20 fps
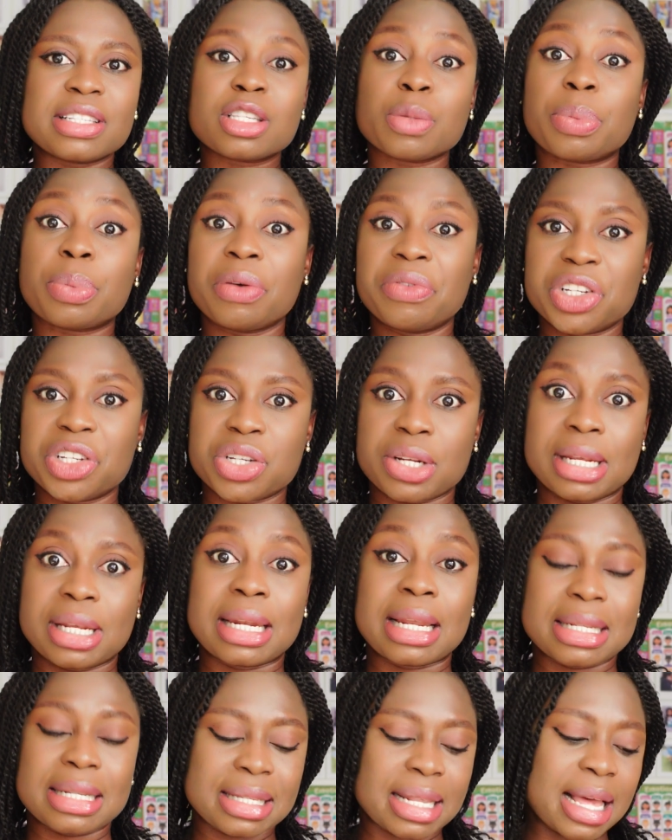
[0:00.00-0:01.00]
supervision
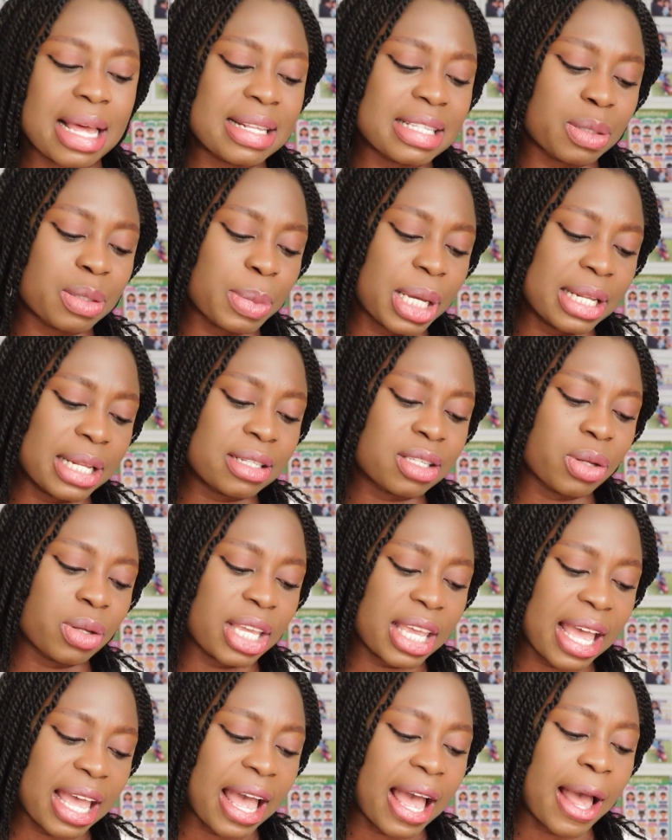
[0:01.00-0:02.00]
and assessment. So
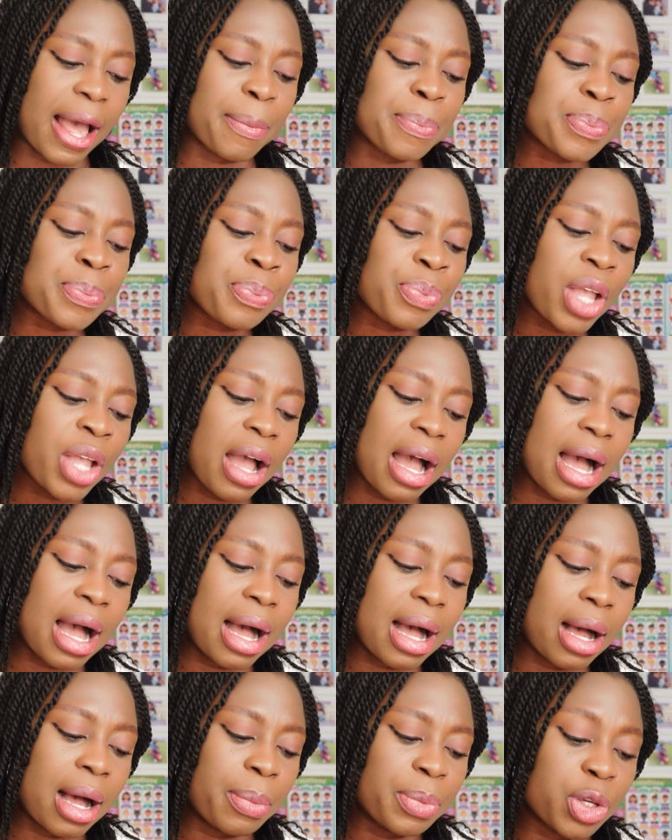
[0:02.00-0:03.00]

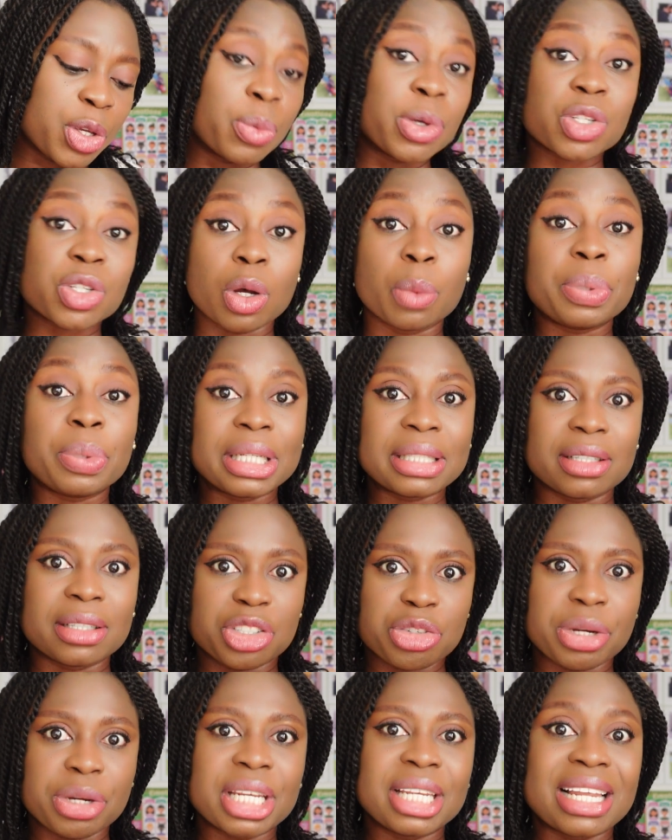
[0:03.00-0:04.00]
yeah, you must complete the
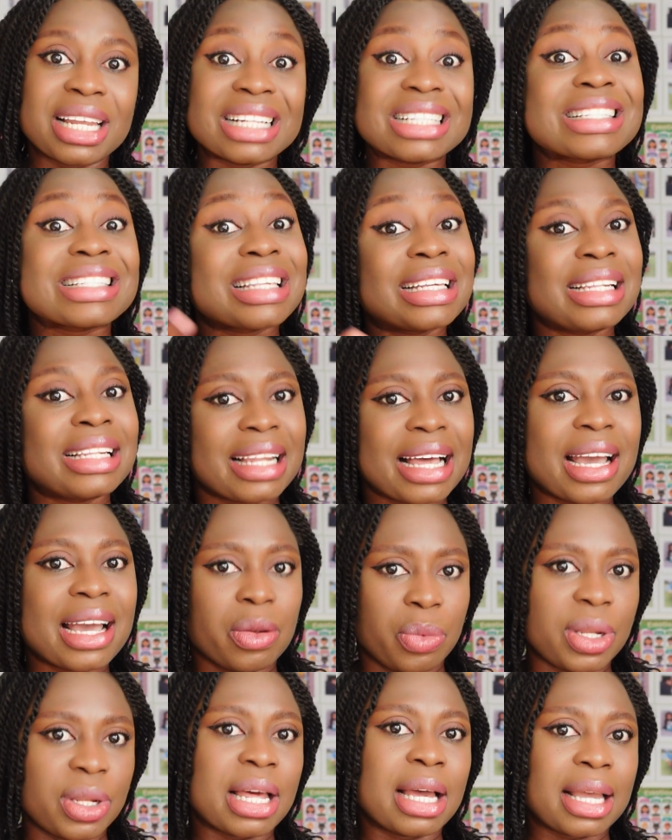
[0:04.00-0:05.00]
training that is in
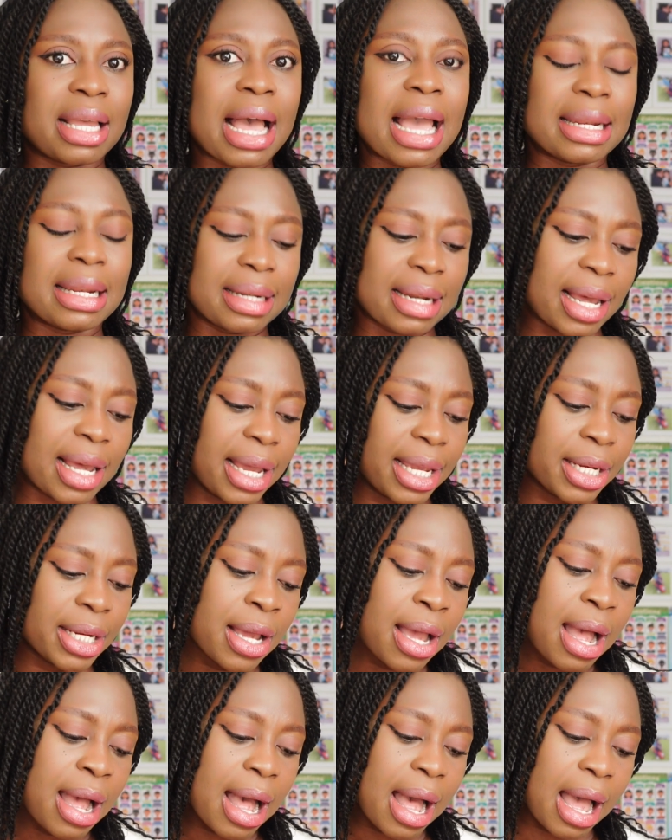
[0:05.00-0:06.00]
line with that guideline.